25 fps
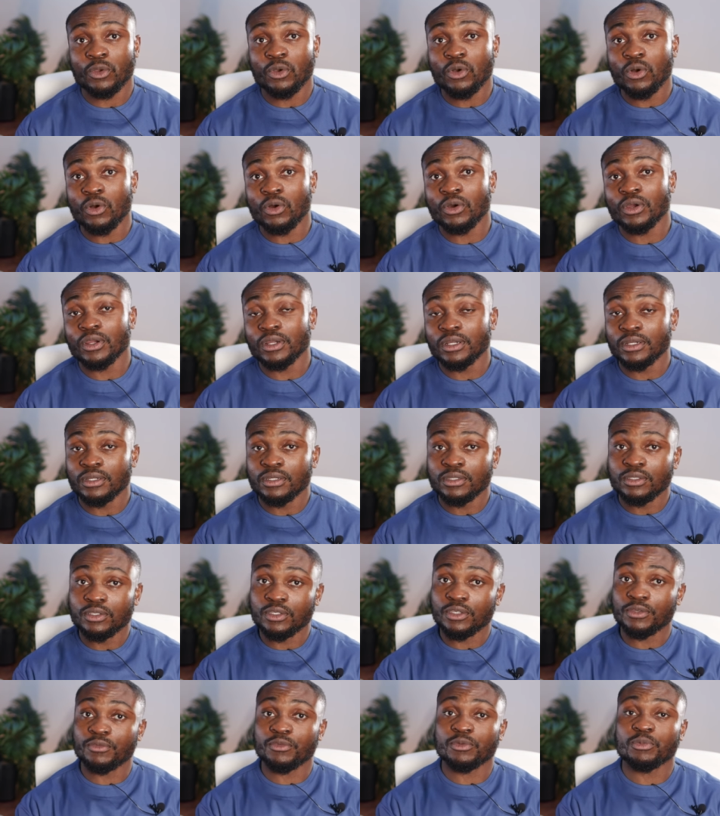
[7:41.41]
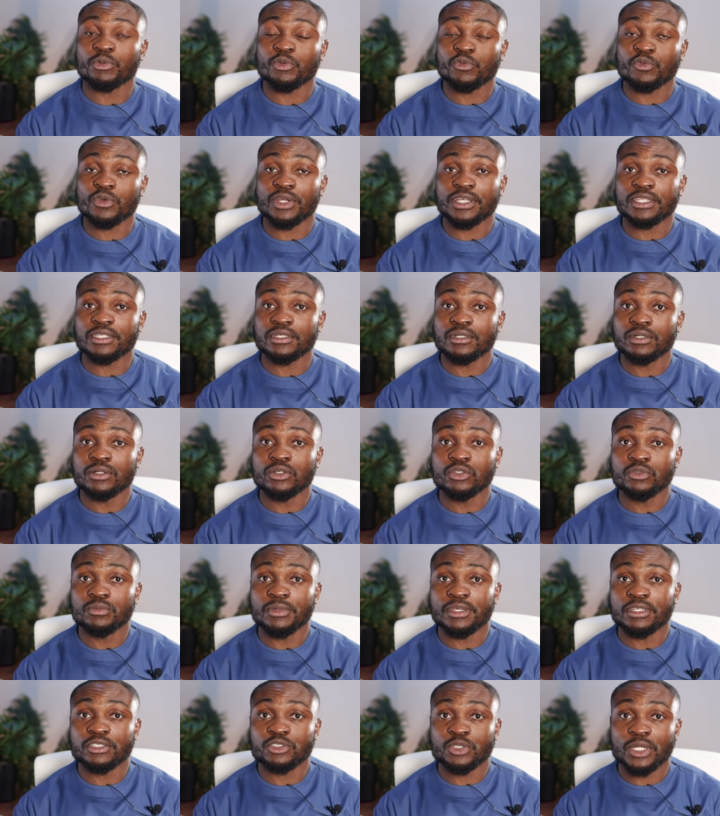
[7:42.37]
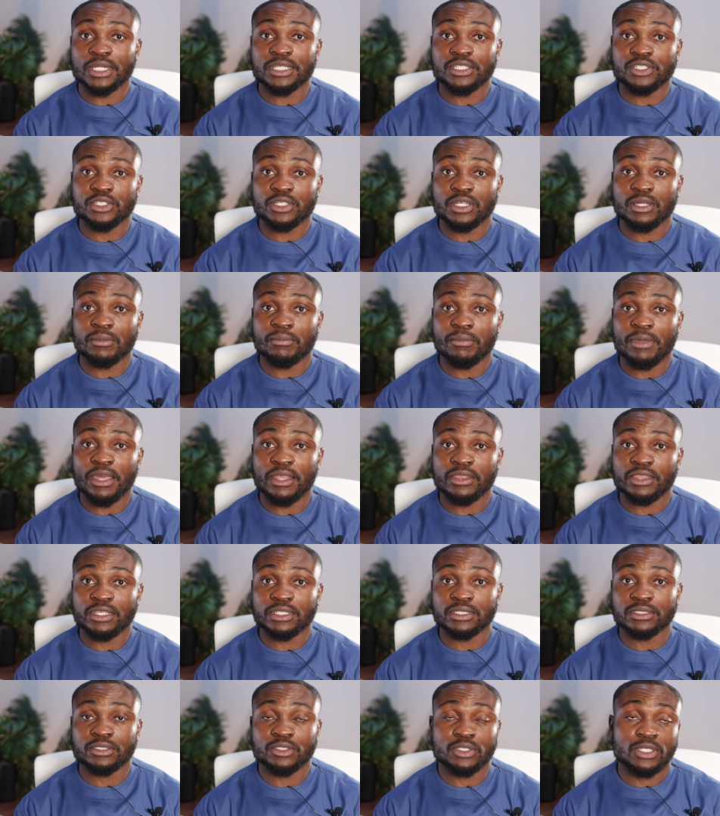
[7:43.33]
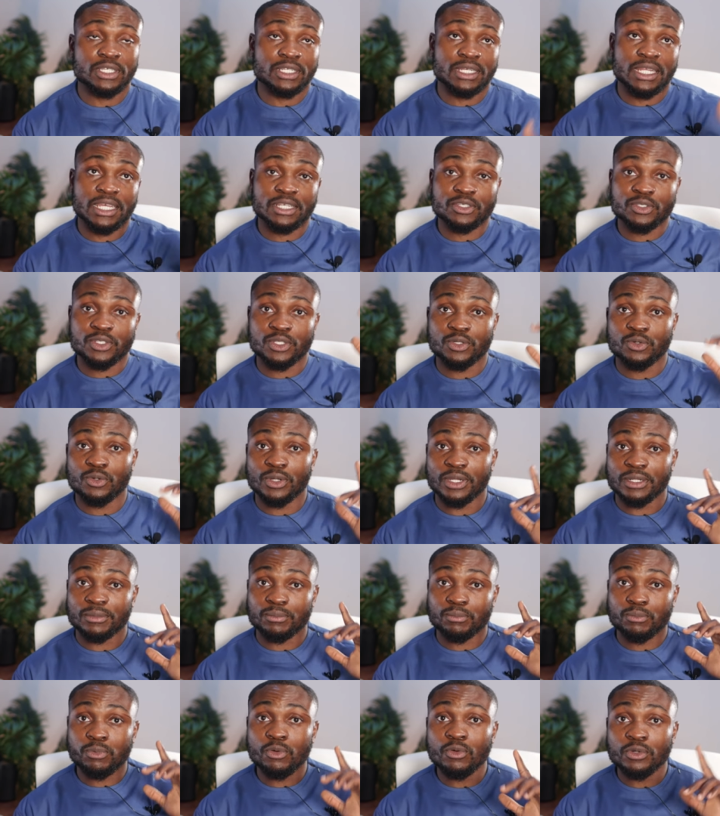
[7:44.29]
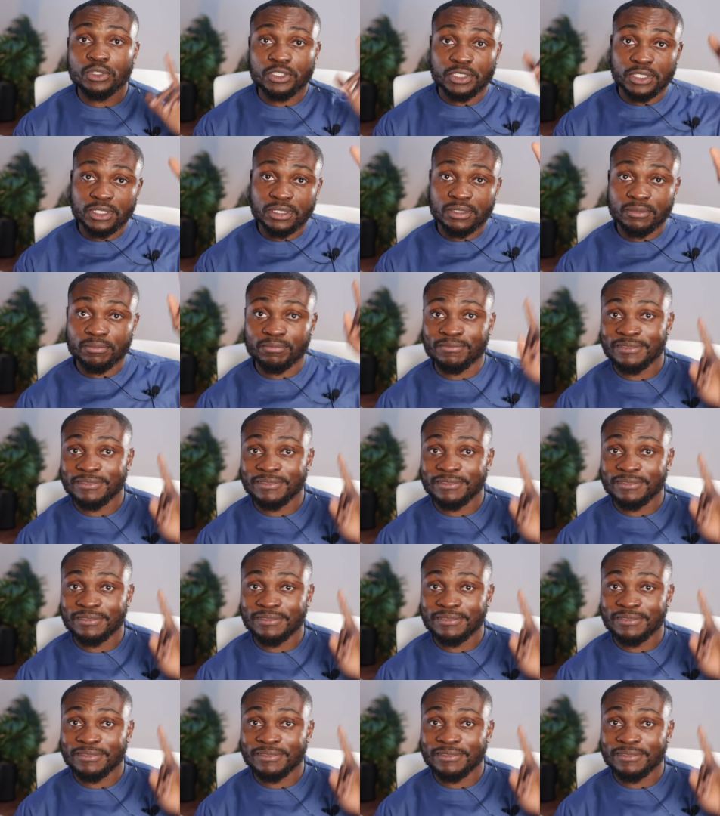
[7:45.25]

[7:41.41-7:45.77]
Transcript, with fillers: Or if you prefer the old traditional method, you can actually go and push